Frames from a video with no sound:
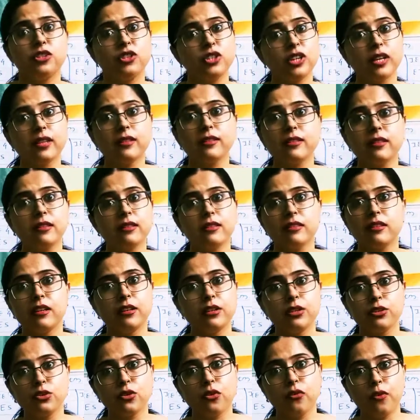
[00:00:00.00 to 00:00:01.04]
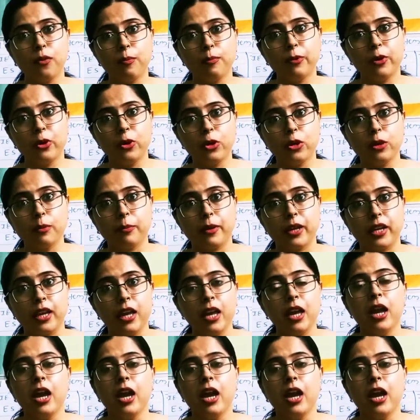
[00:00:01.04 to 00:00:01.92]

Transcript: checks the status of a port B,